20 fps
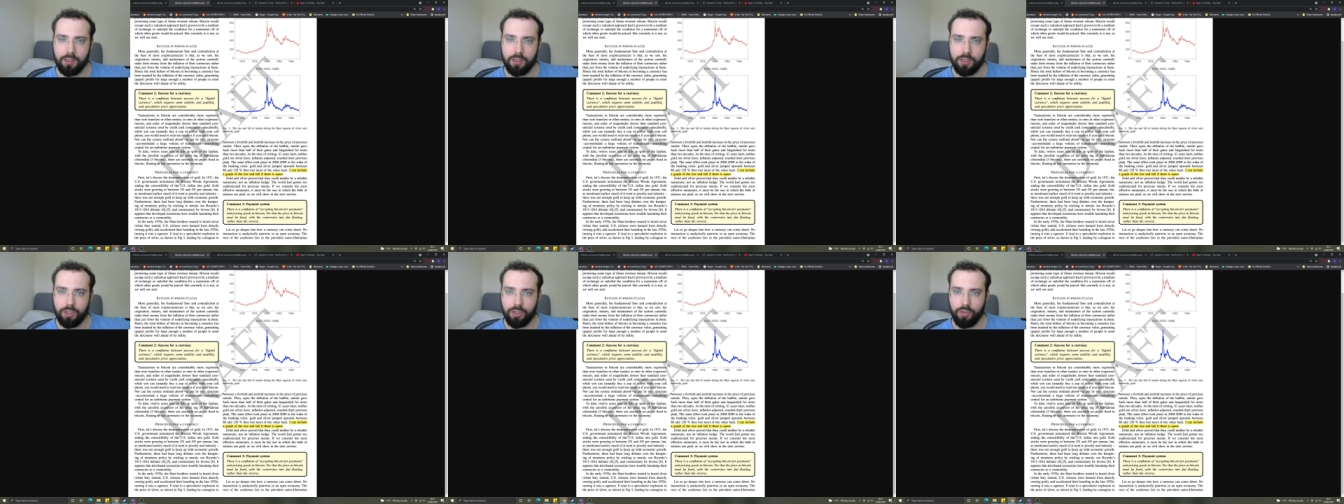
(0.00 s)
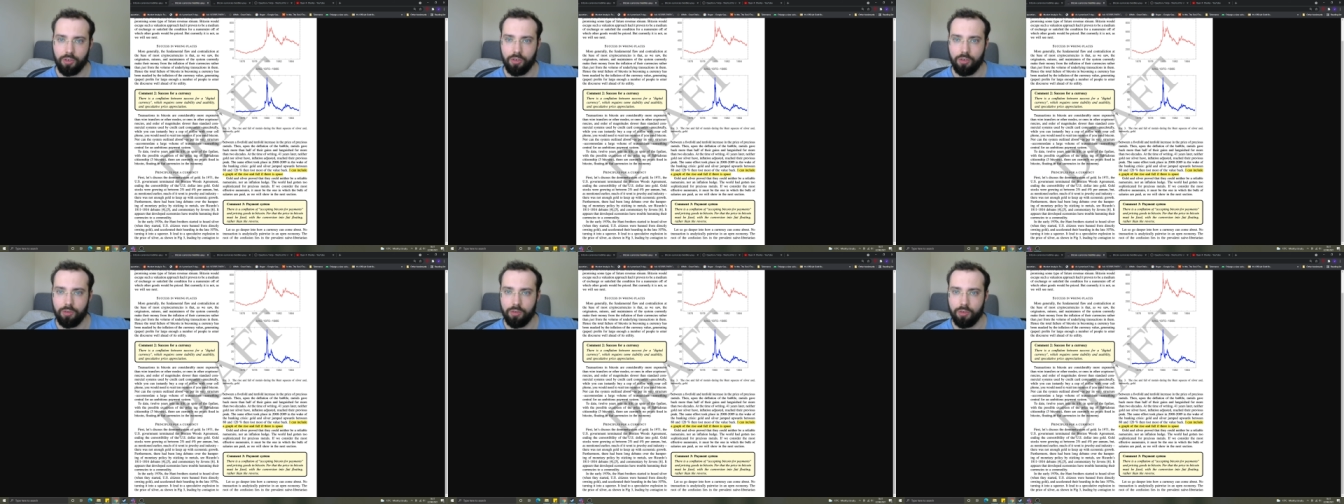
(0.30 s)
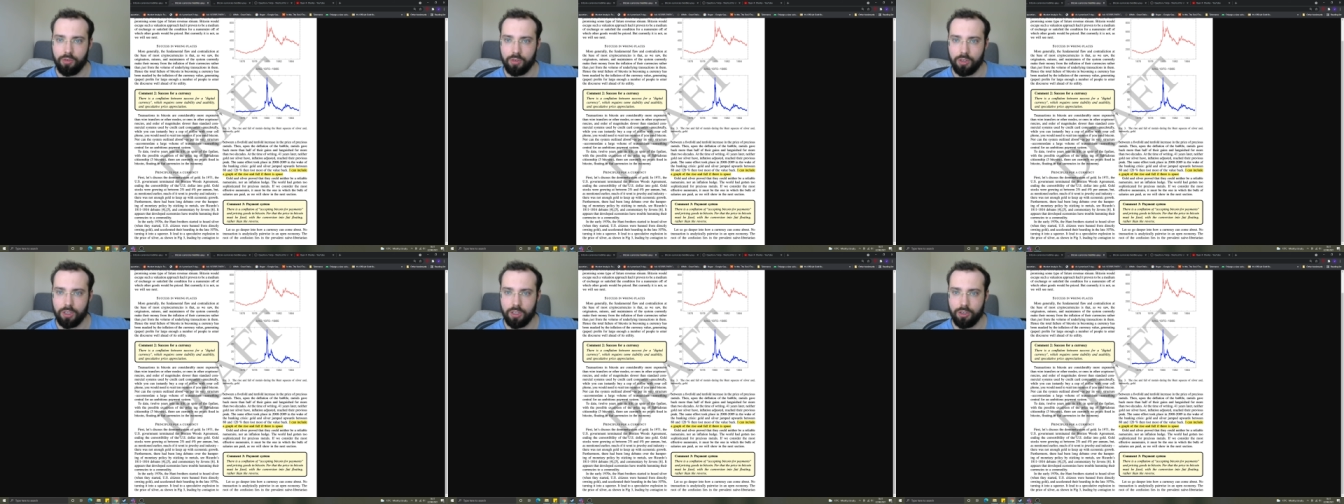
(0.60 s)
So you're,
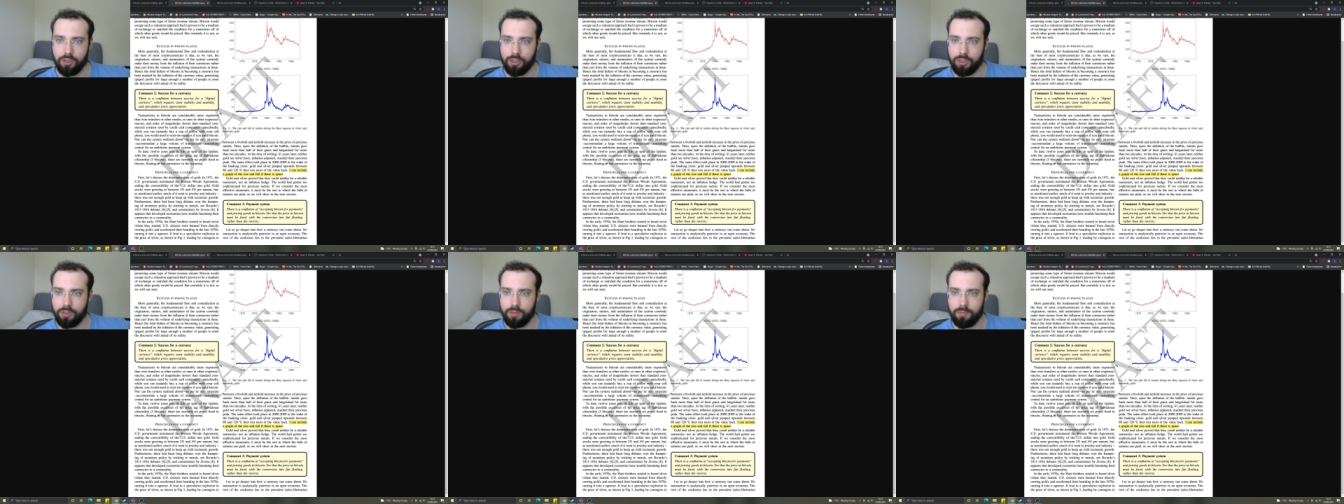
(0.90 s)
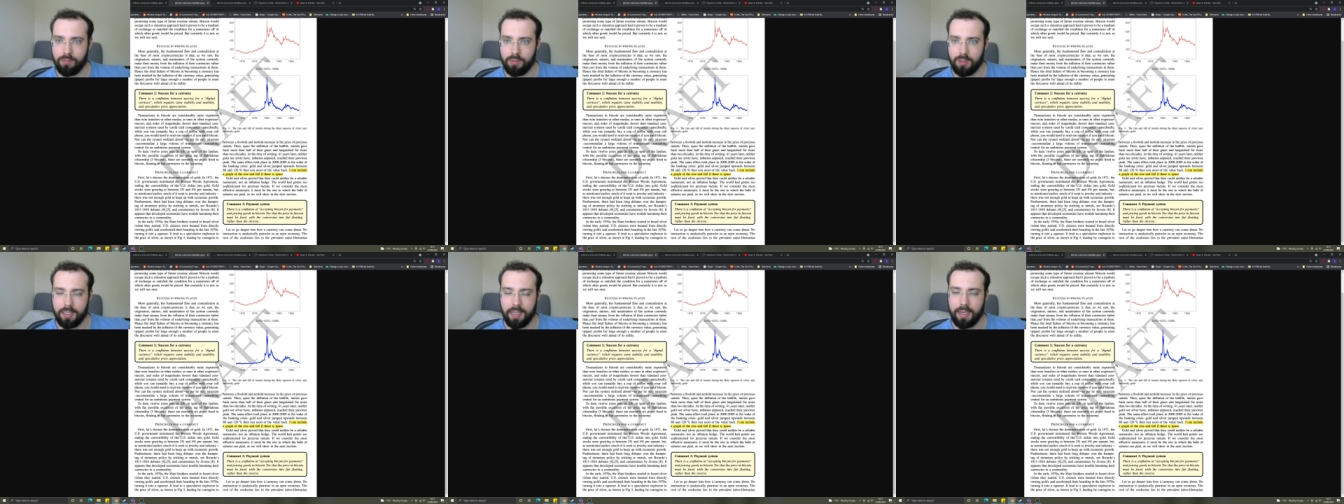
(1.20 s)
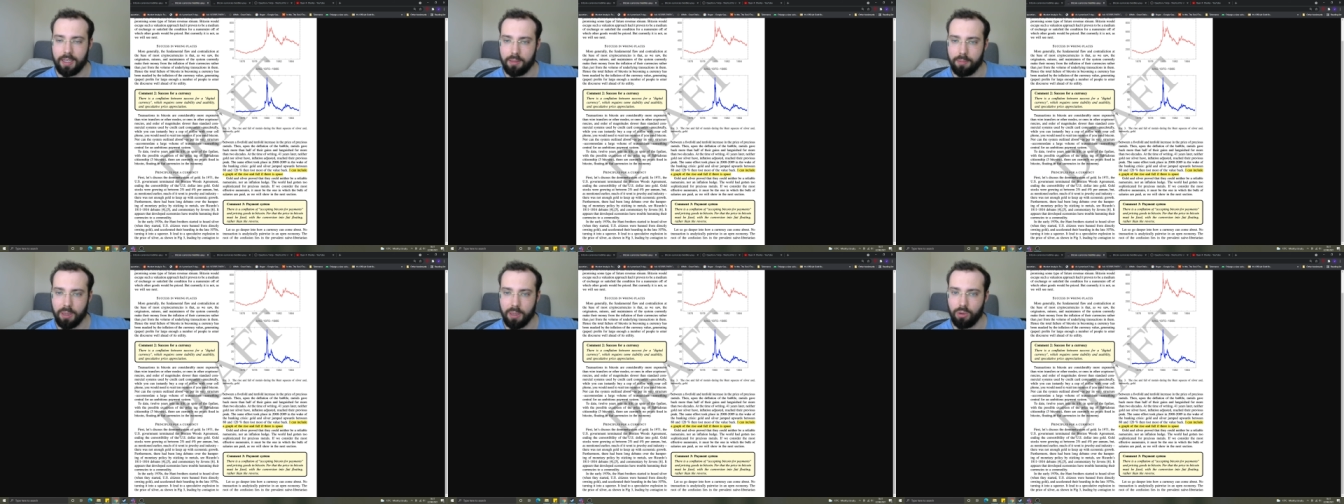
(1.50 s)
you're just
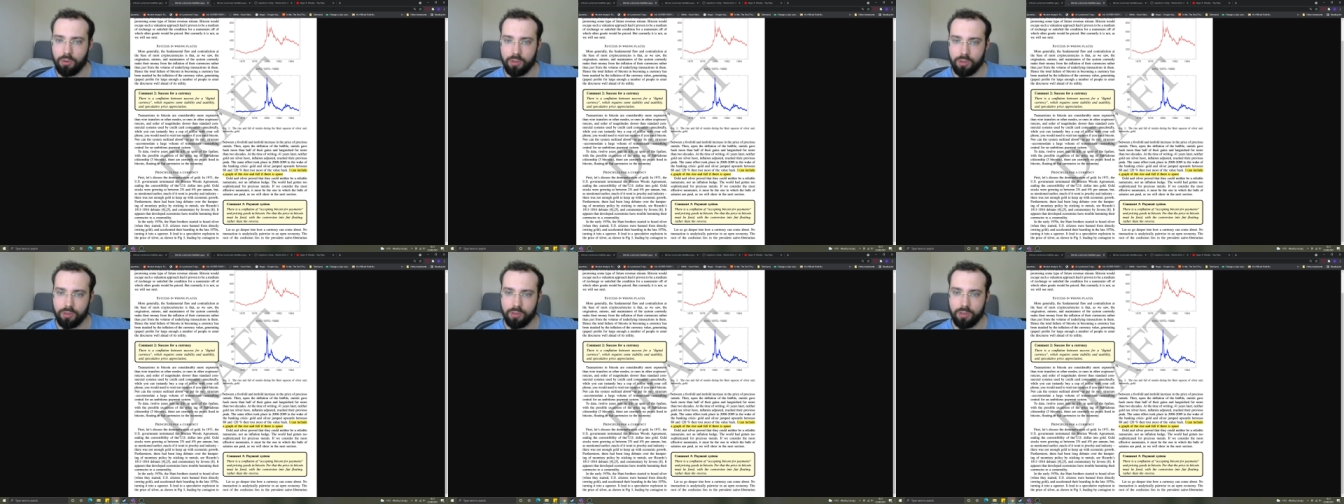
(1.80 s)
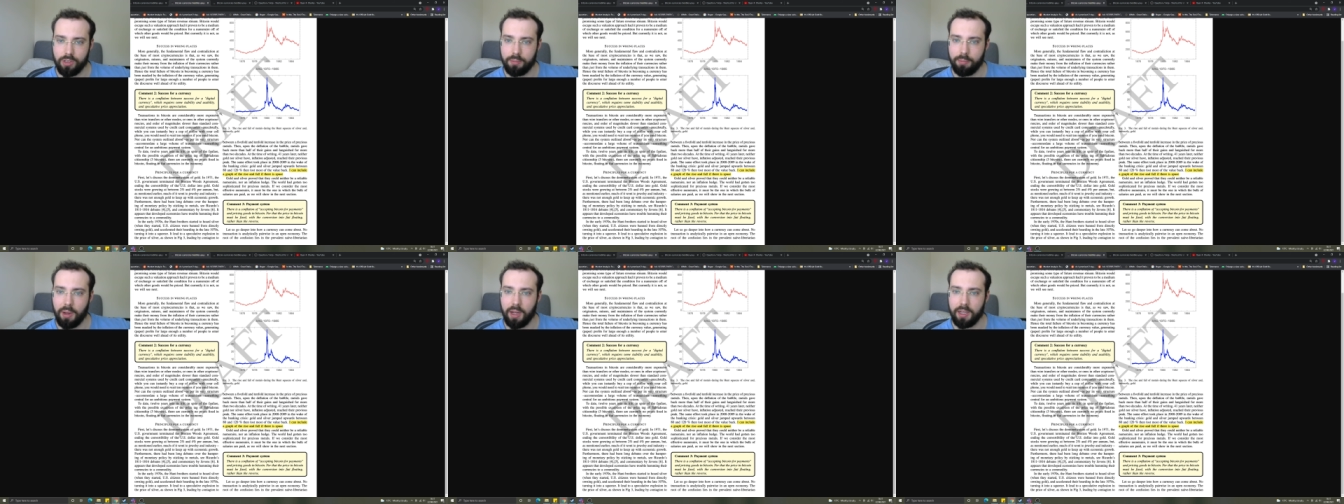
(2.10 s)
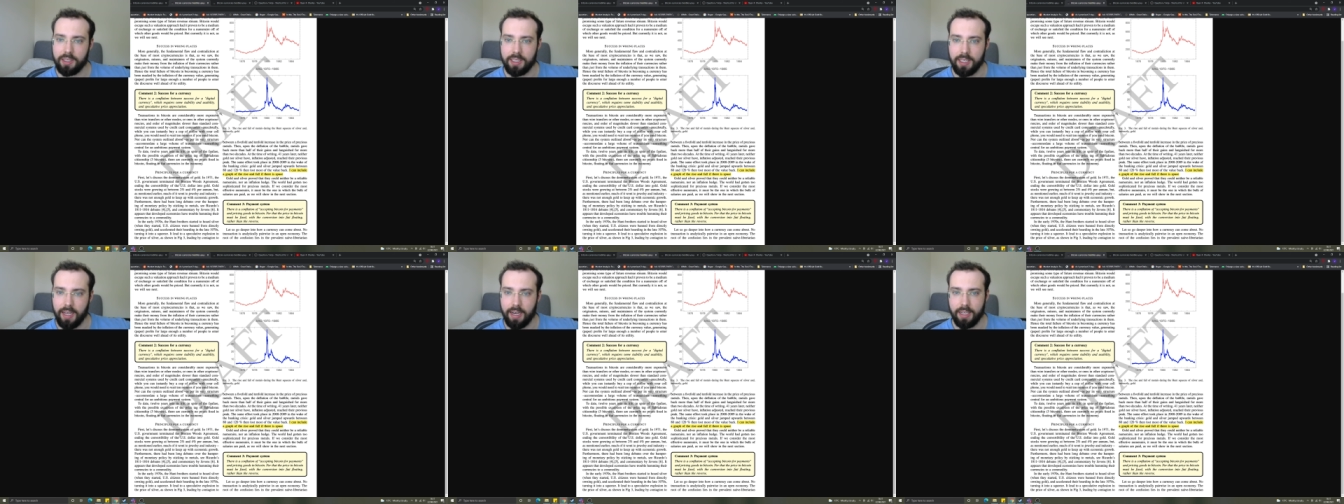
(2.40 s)
selling the Bitcoin to a third
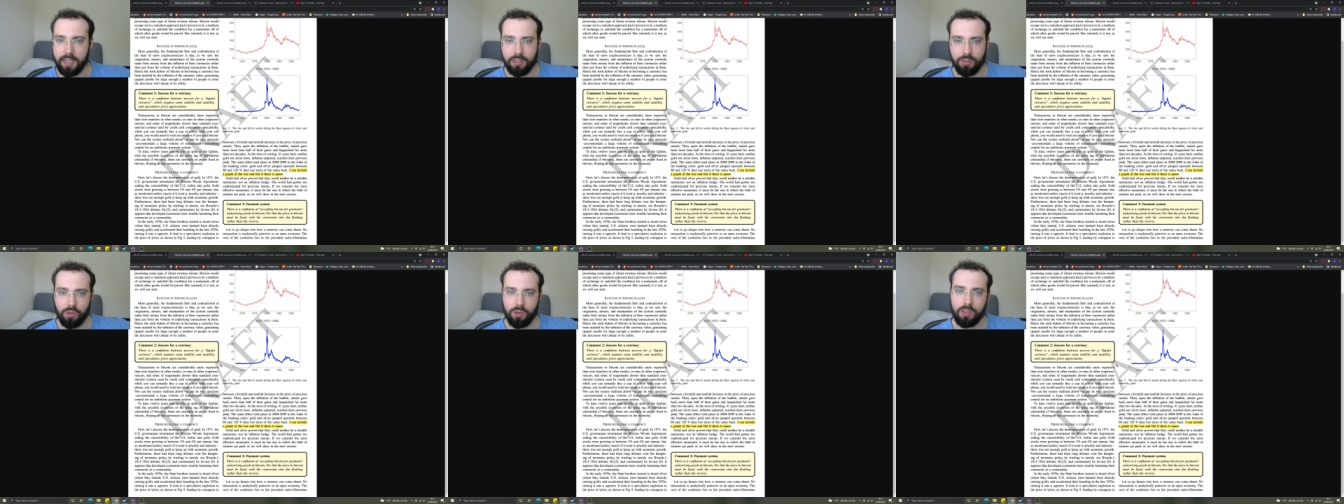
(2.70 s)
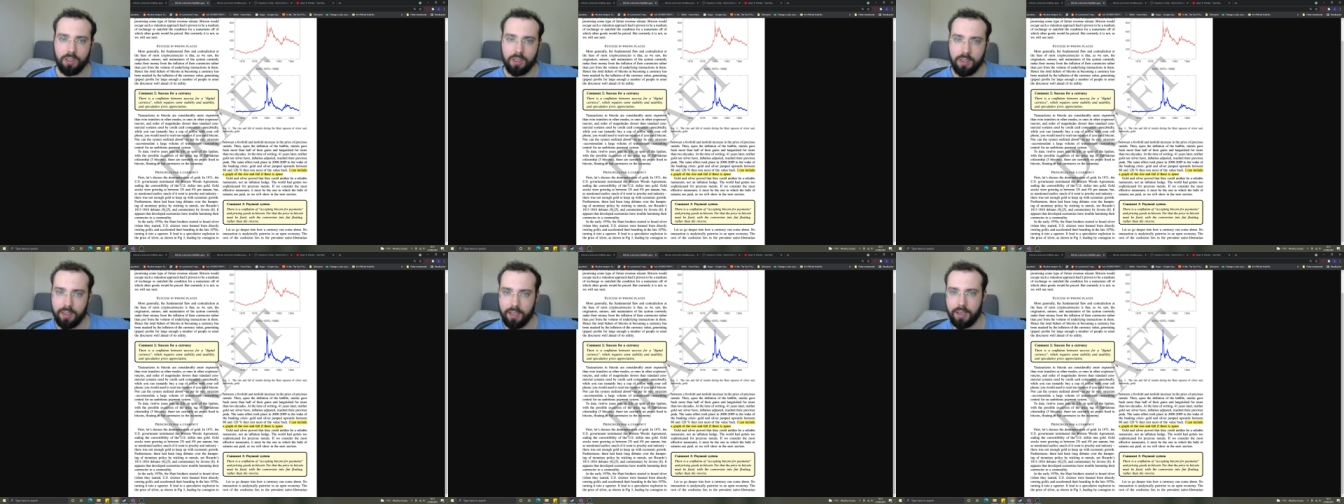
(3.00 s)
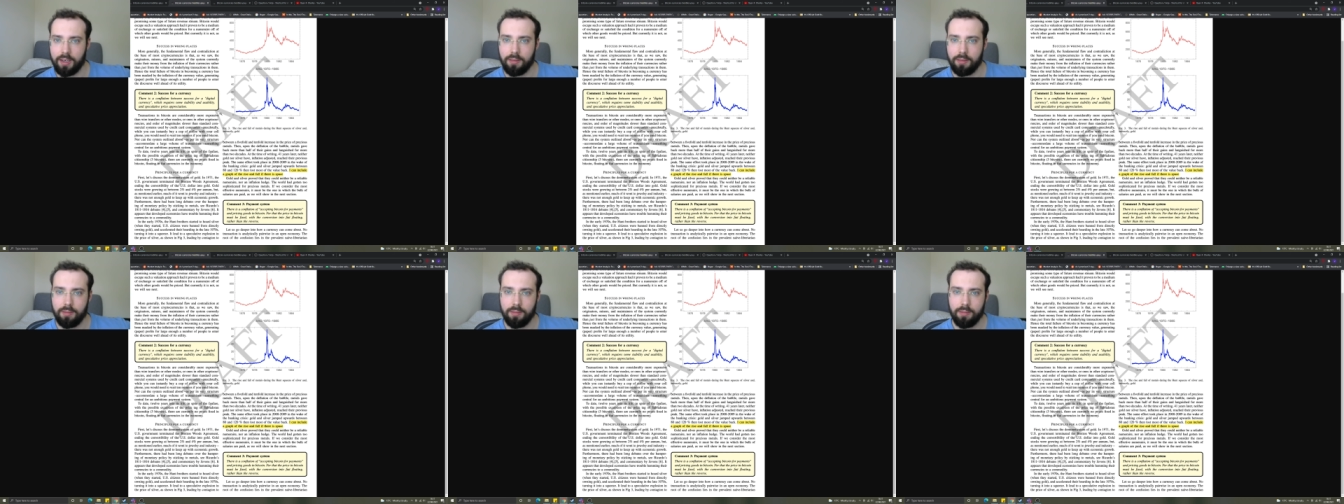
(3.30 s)
party, getting dollars, and then